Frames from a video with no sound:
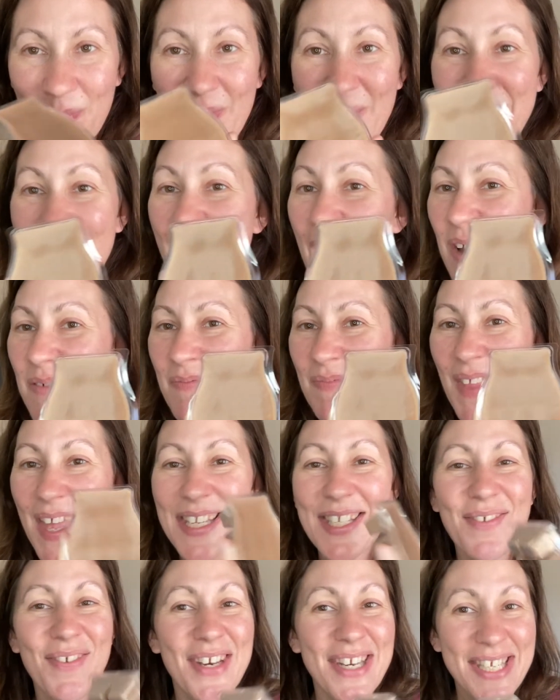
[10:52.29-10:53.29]
Yep,
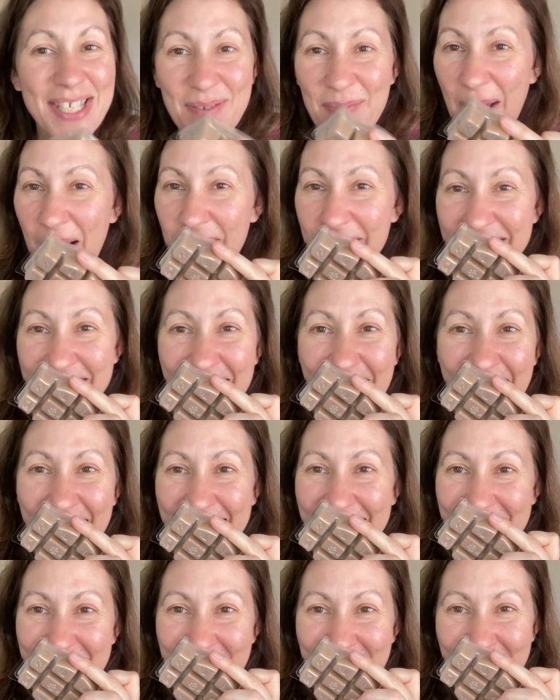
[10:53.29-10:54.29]
that's what it smells
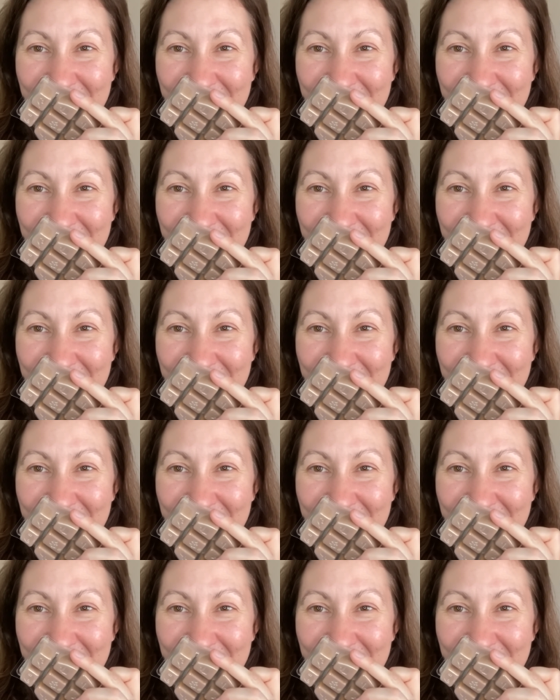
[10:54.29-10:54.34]
like.